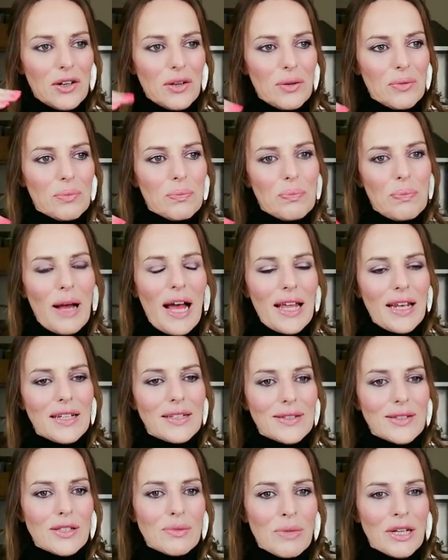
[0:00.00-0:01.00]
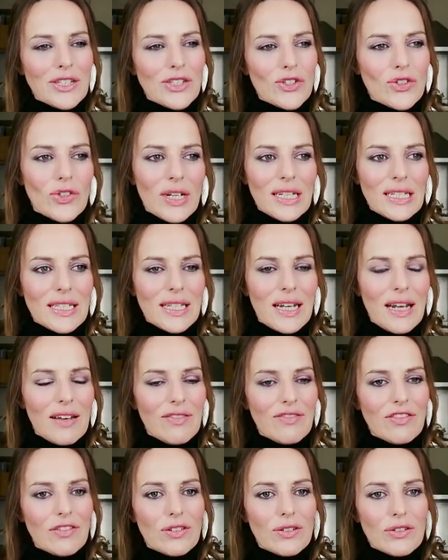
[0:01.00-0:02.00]
balance my stress
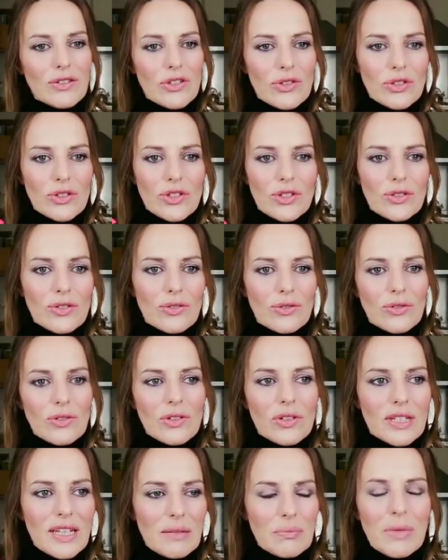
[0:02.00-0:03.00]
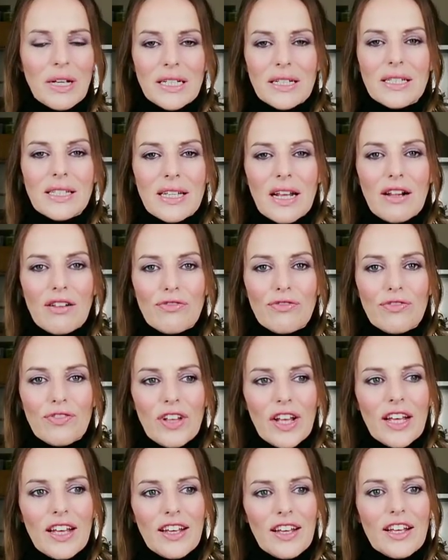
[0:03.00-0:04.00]
levels, or to get myself
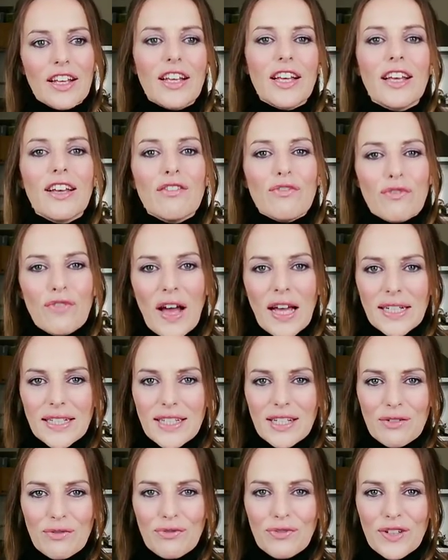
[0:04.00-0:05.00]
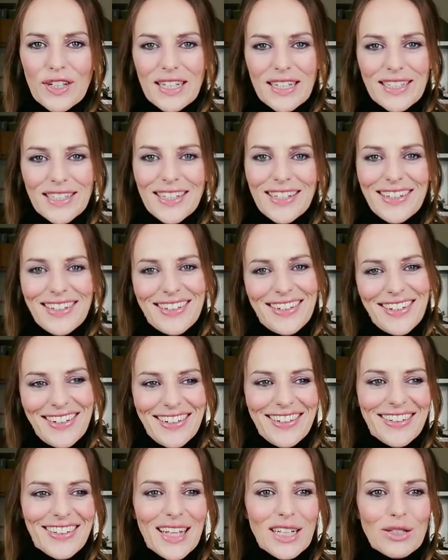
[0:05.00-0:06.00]
fighting fit.
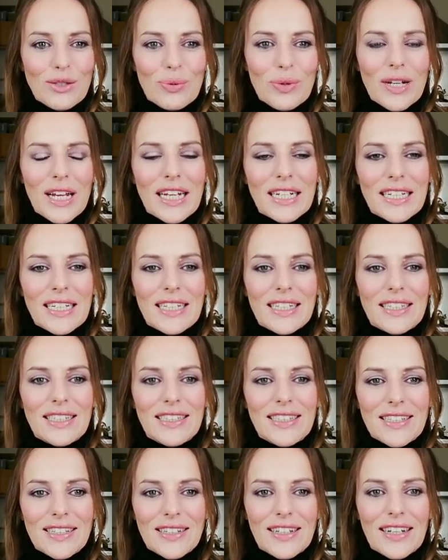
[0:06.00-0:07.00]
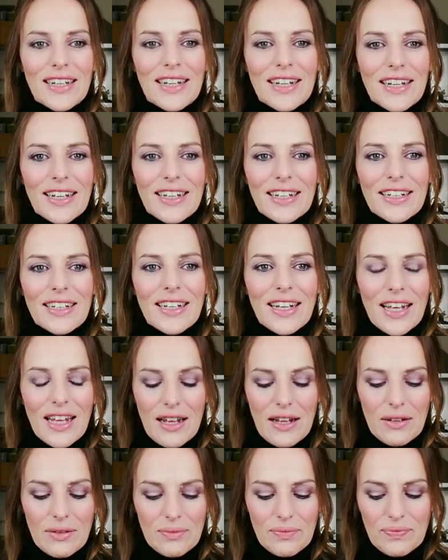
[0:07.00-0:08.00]
That's what I need. Yeah,
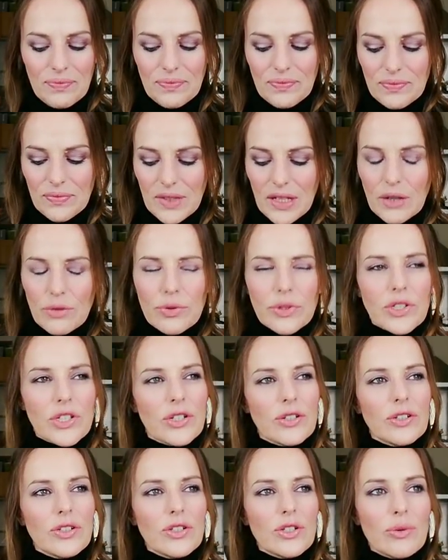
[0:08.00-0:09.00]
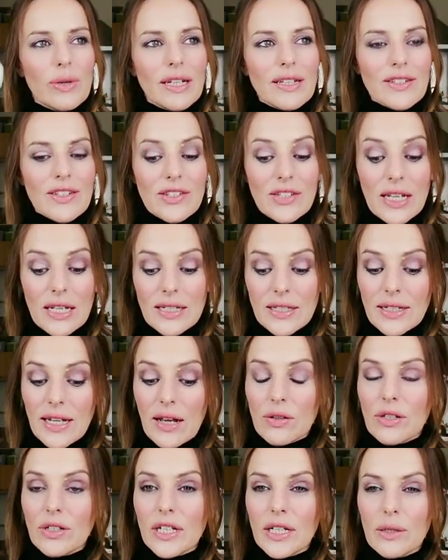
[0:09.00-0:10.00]
a return to exercise. Now
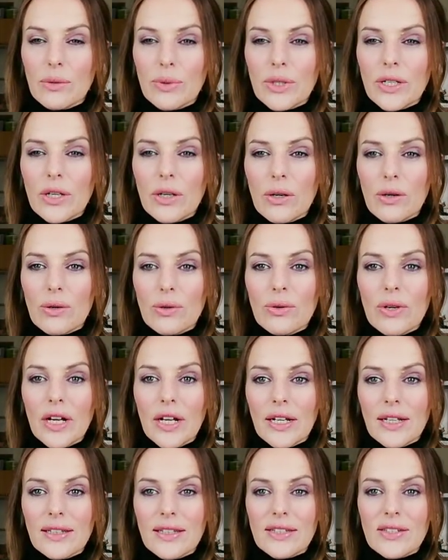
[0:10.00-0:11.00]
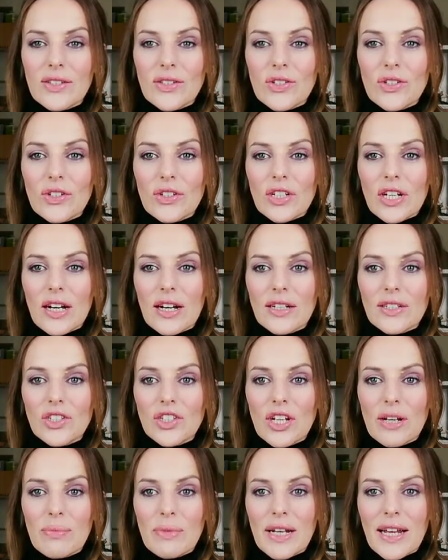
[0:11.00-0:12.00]
look, here we go. This is your card,
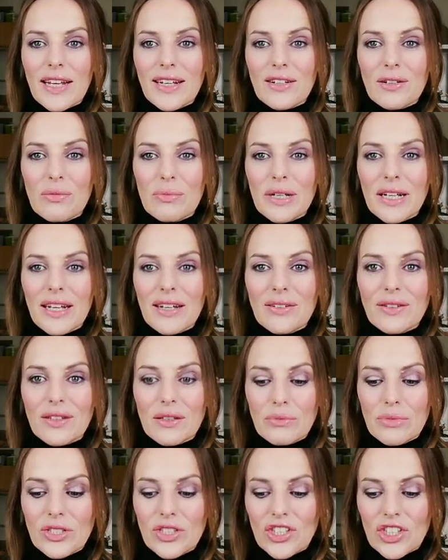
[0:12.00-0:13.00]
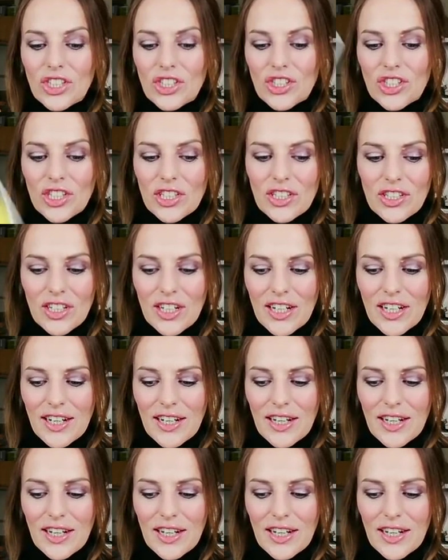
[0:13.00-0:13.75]
Gemini, coming out, the Magician.